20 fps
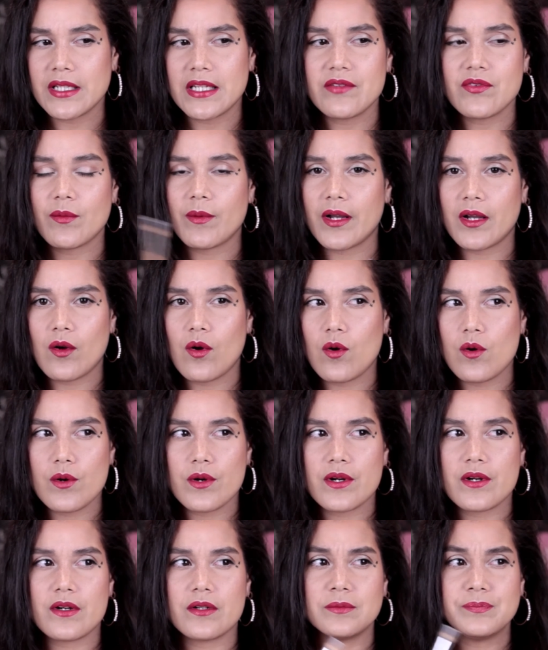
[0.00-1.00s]
Even my
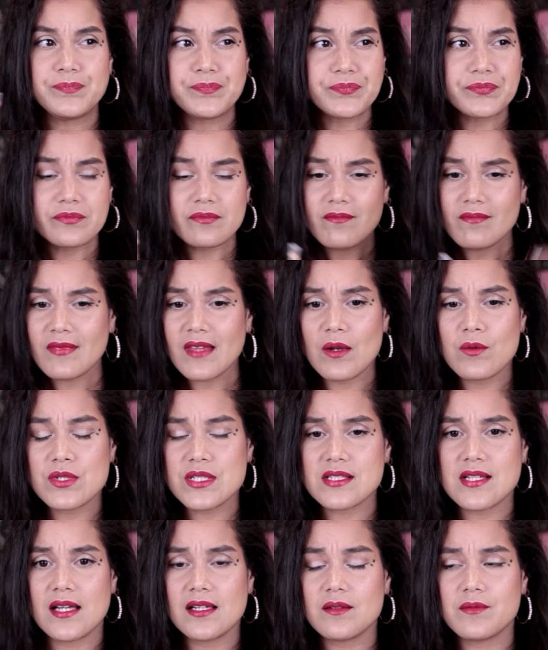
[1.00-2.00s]
coworker was
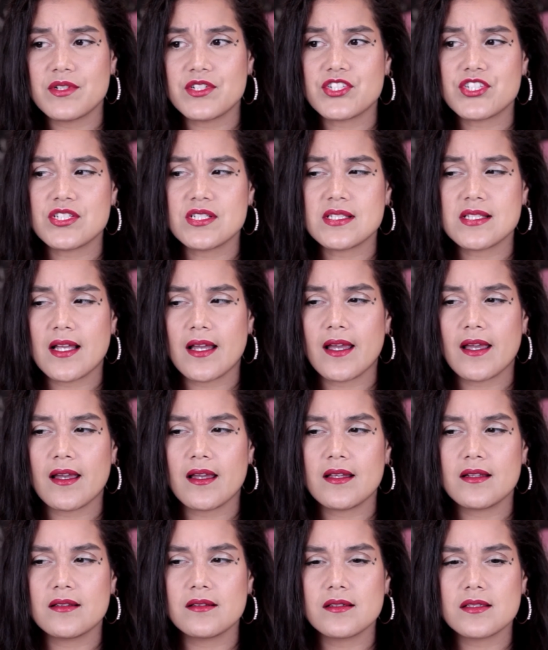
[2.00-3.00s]
telling me, she's like,
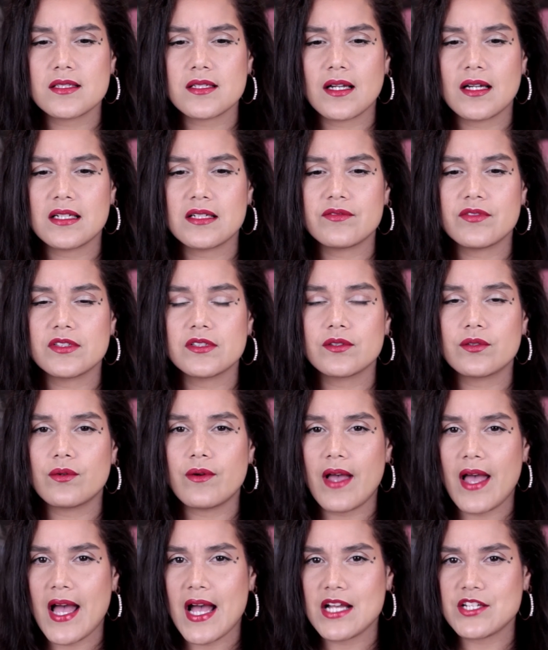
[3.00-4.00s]
it looked kind of a little
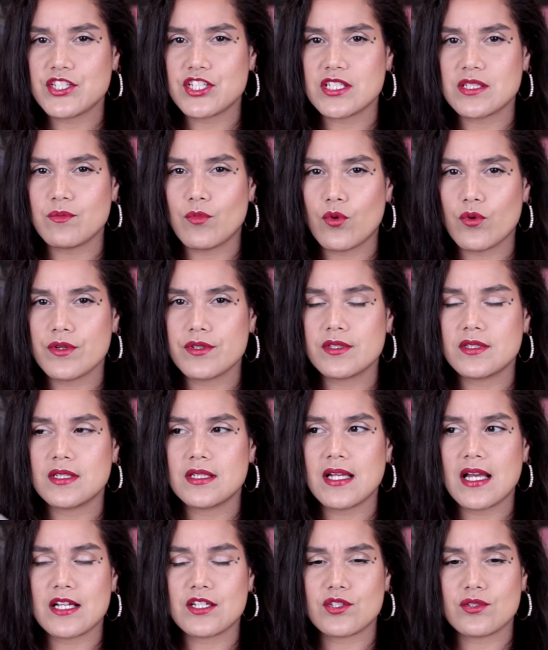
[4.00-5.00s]
ashy more than it
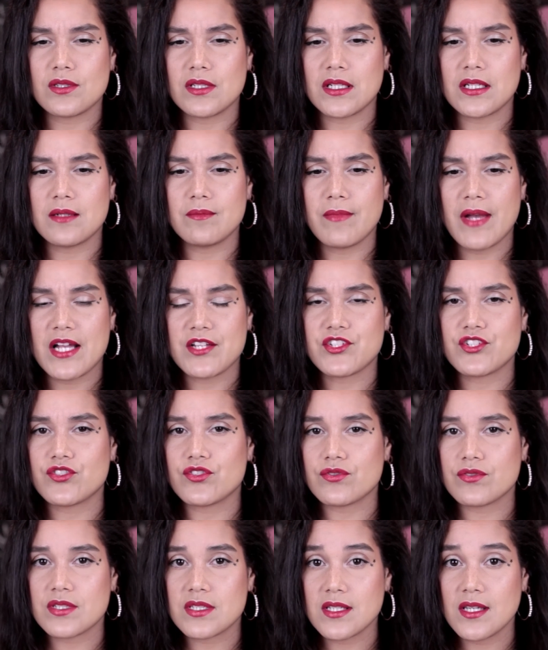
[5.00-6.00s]
actually matches
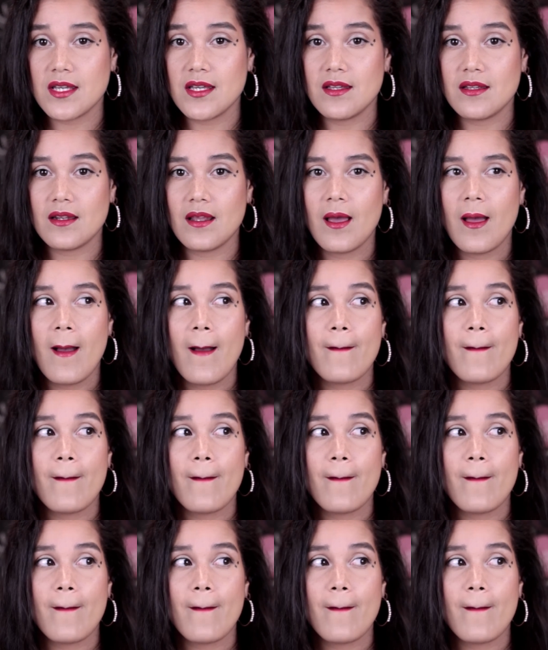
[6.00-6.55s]
your skin,